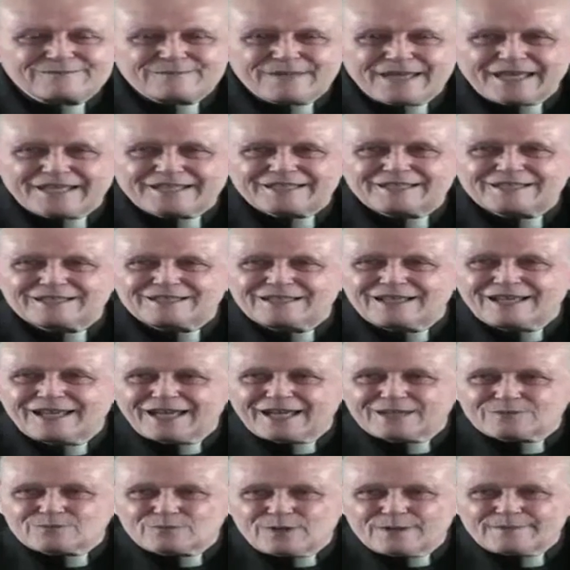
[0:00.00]
So that
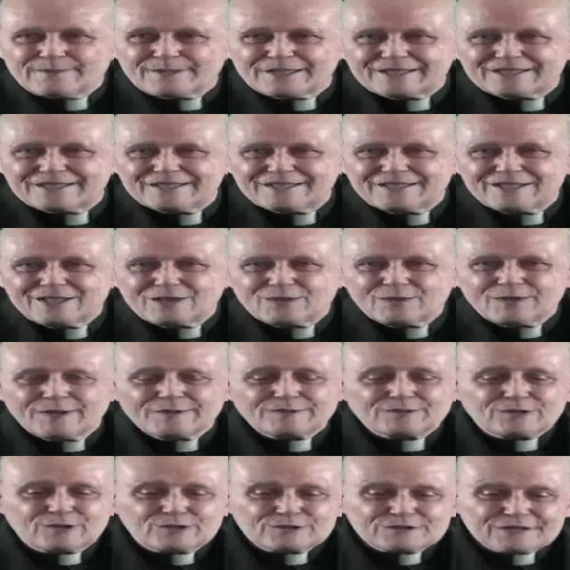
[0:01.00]
these two different
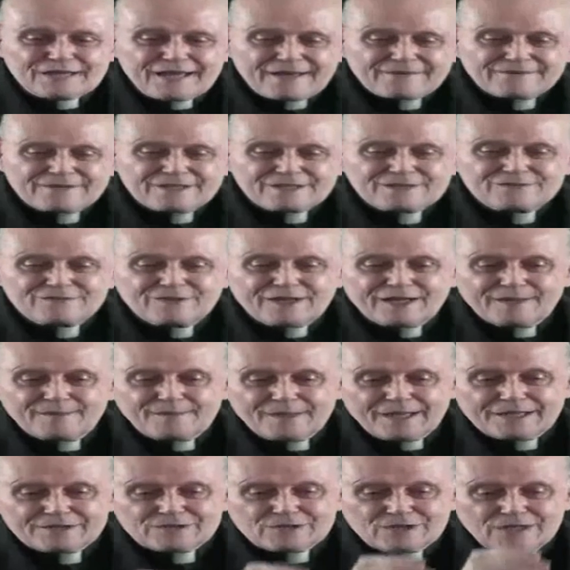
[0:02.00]

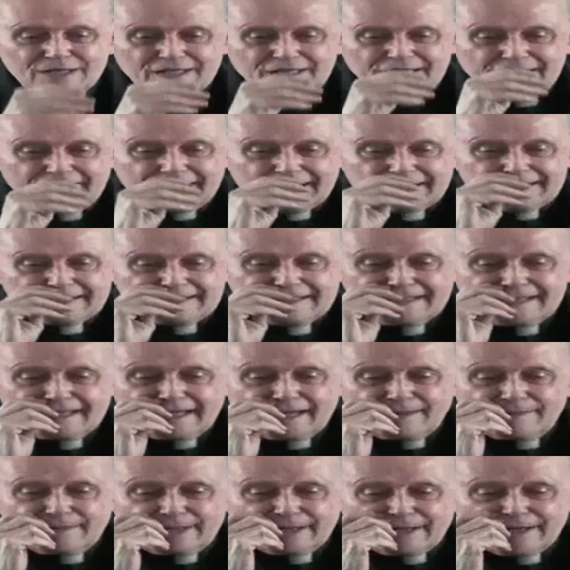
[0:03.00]
understandings then of men
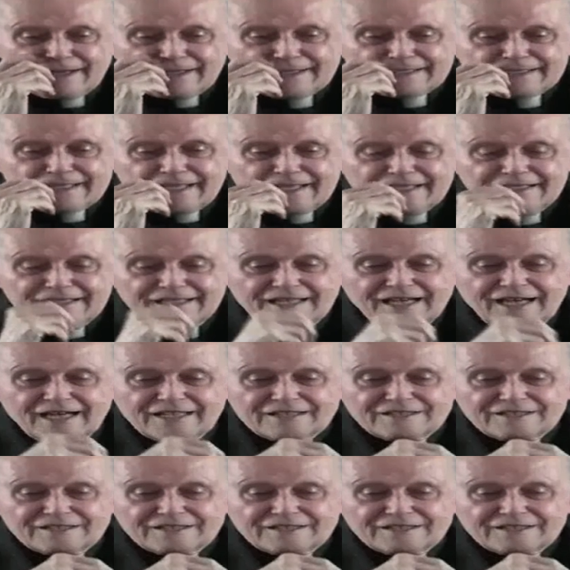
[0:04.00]
and women.